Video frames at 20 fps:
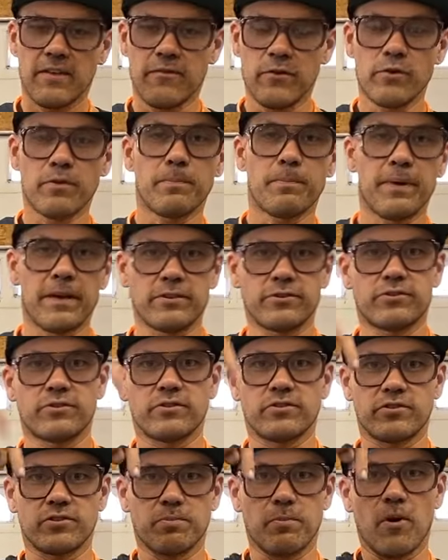you can picture
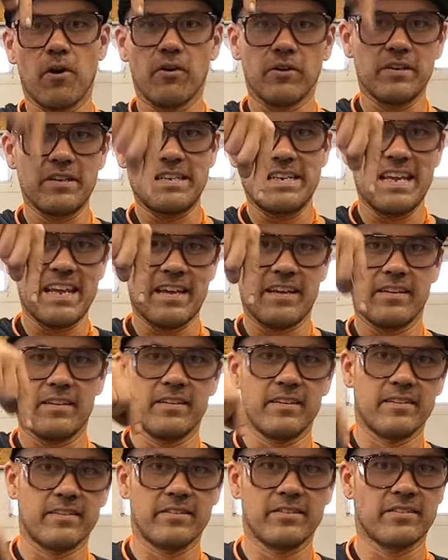a small ding,
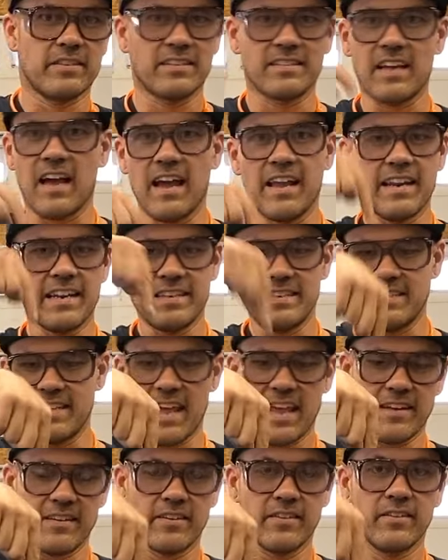just a tiny
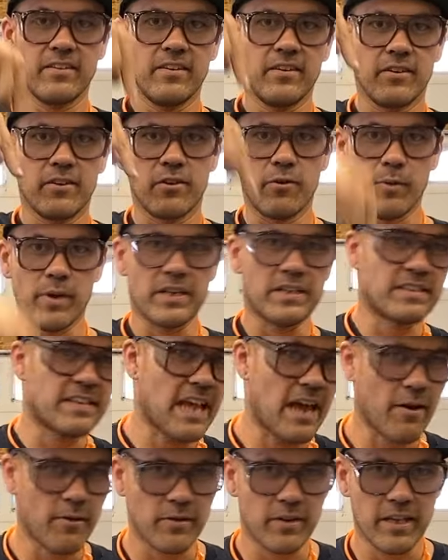dent going
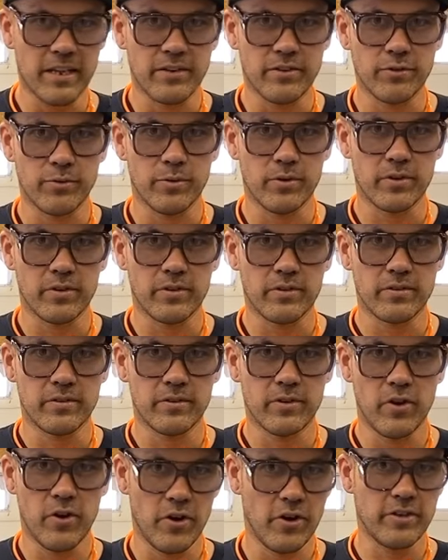down into a
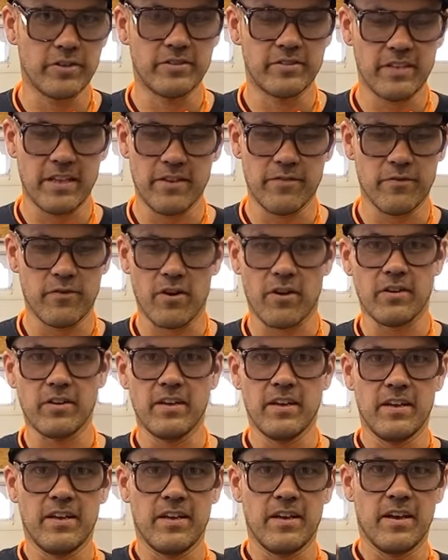hood, say you've got
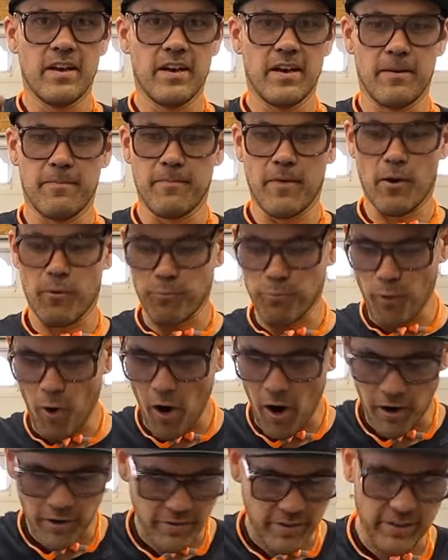a
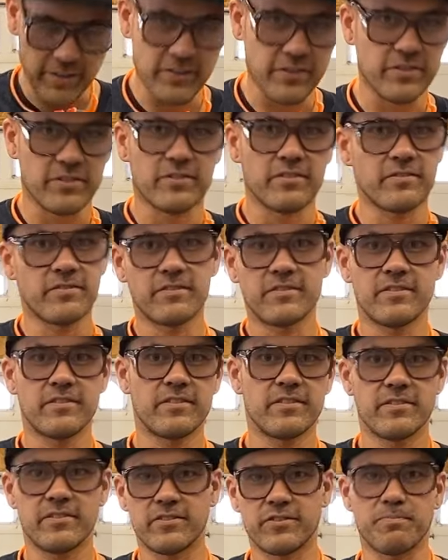rock that just
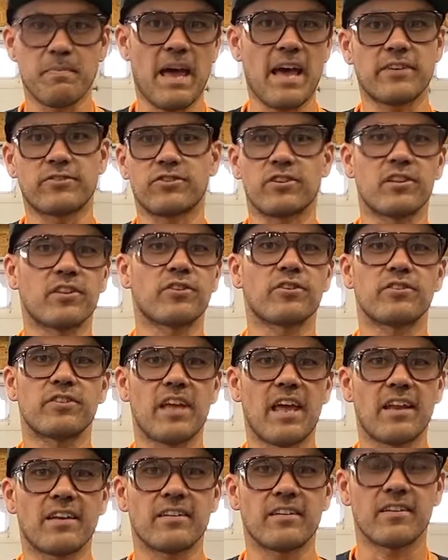smashed a little
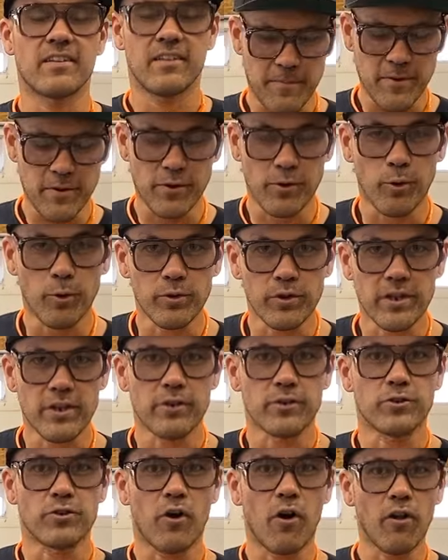dent. You're holding
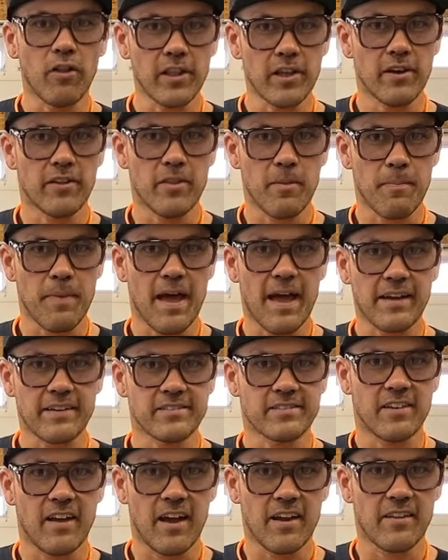your dolly on the back
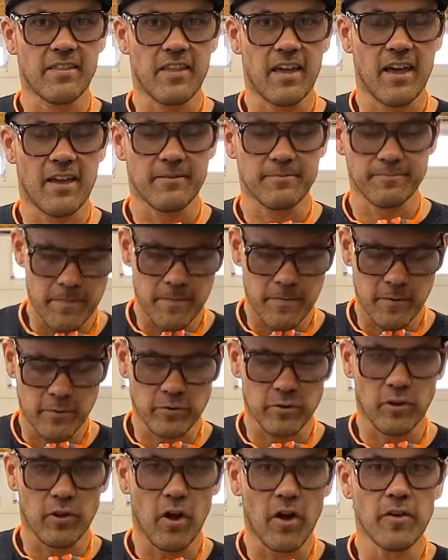side of that.
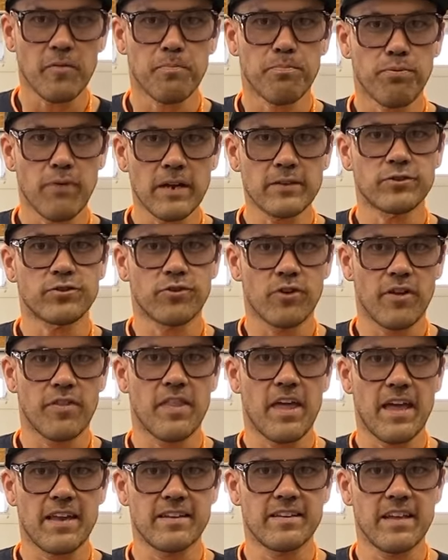There's a lot of pressure on
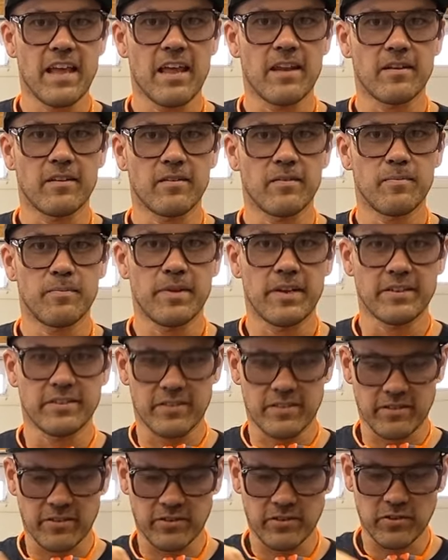that dent because
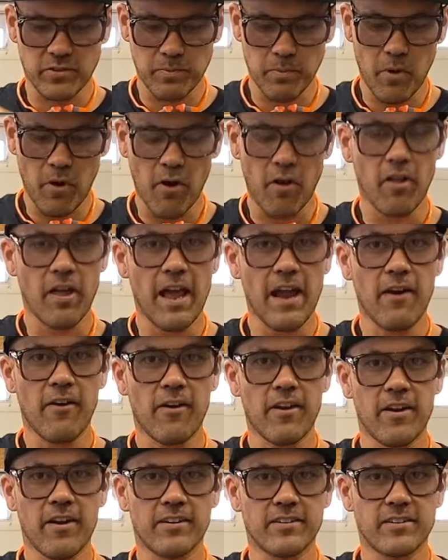it's a small
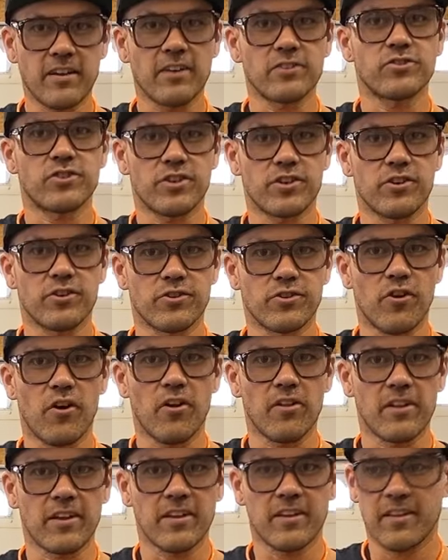area touching your
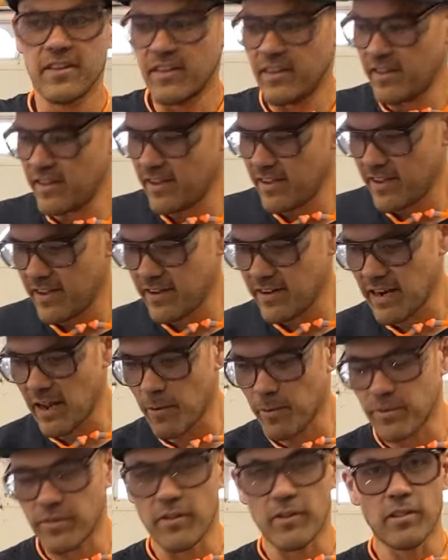dolly. Now
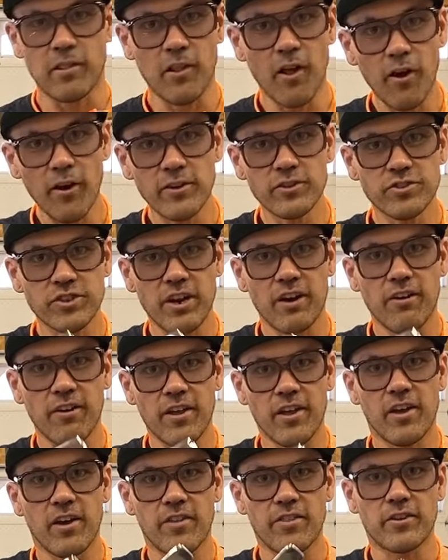with a large
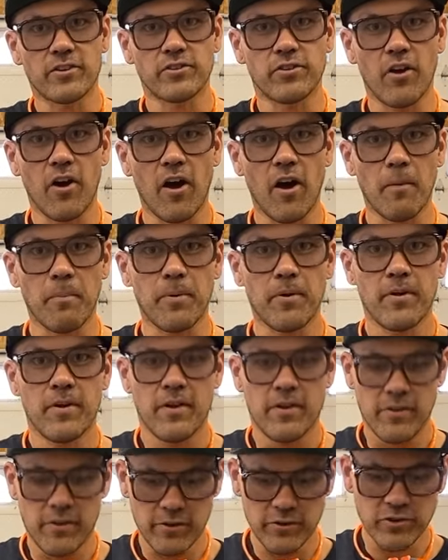area on the top,
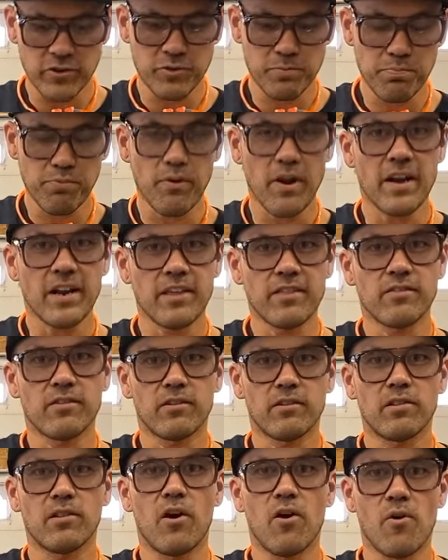you're spreading the
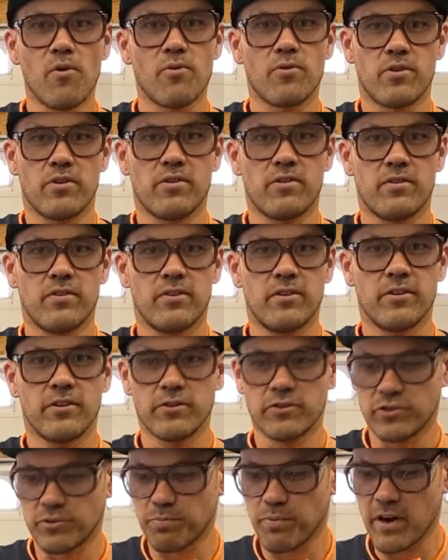load.
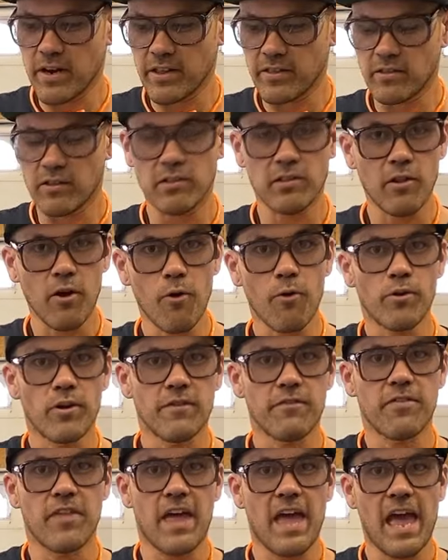You're spreading the load
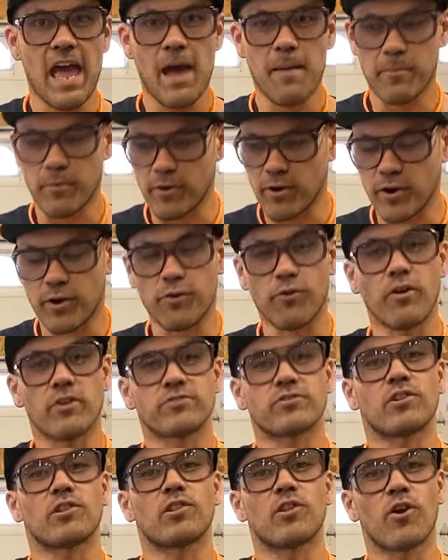of the hammer
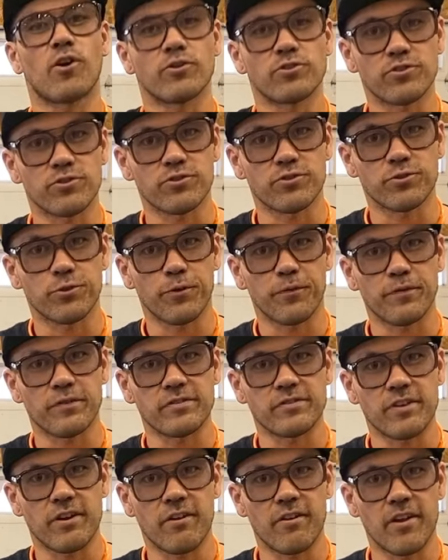across a larger
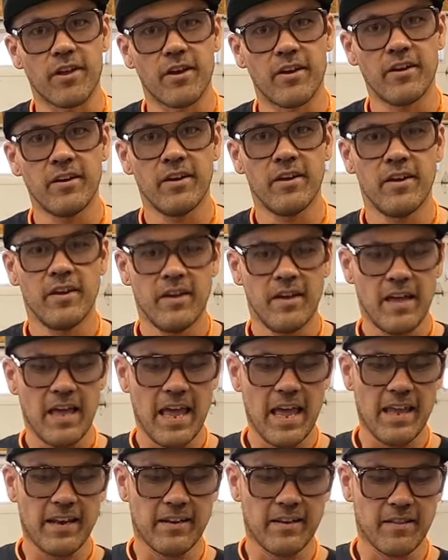surface area,
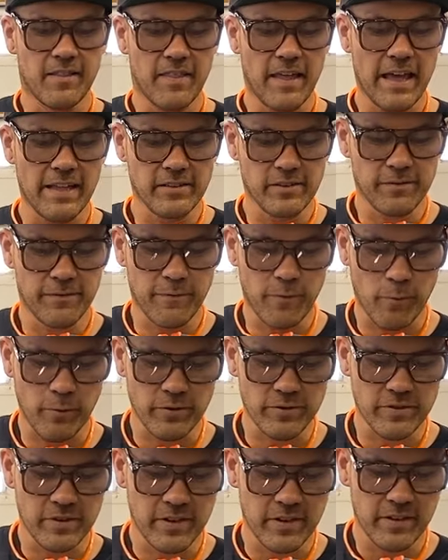and that's
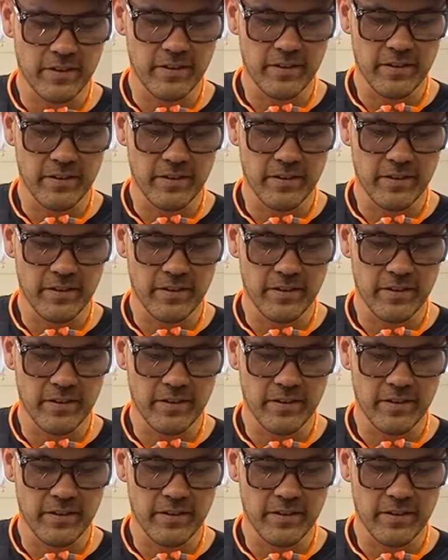forcing